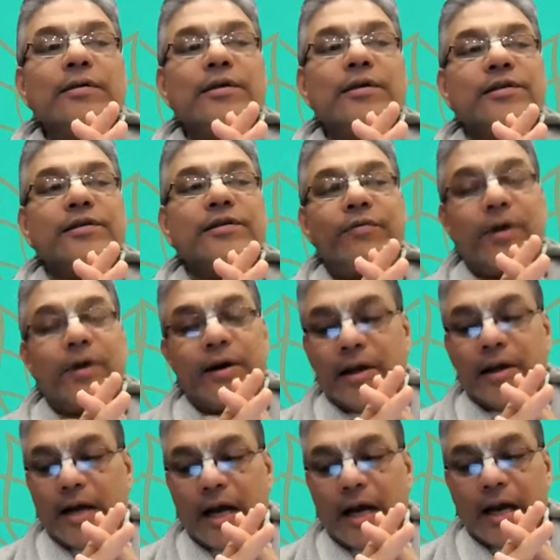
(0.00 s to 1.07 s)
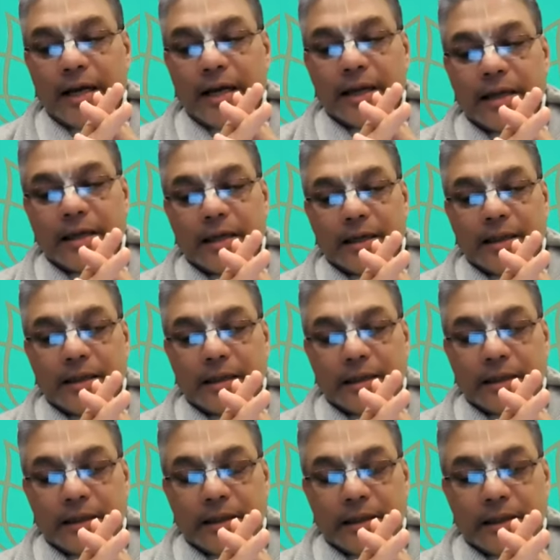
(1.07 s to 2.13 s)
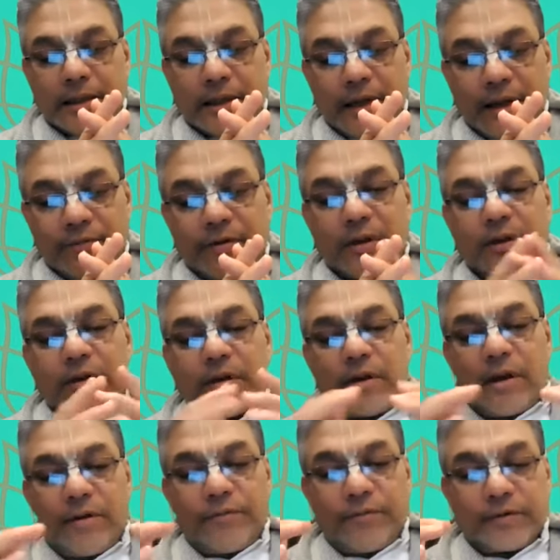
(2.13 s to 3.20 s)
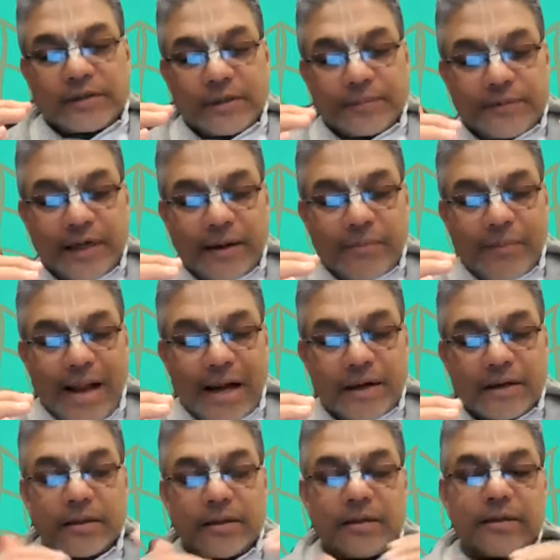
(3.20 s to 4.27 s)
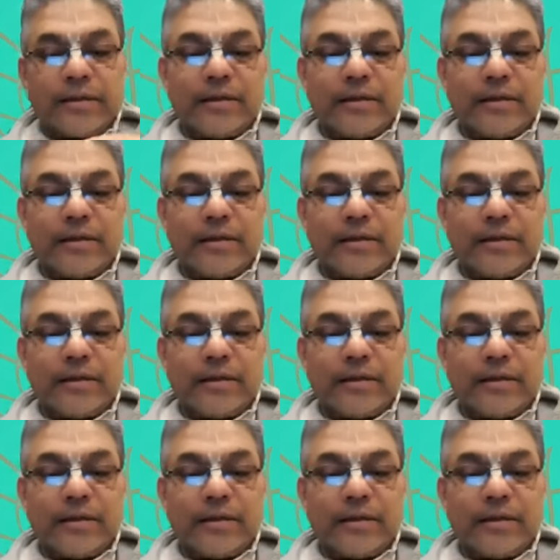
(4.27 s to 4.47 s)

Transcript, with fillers: This is a very high level of subject matter,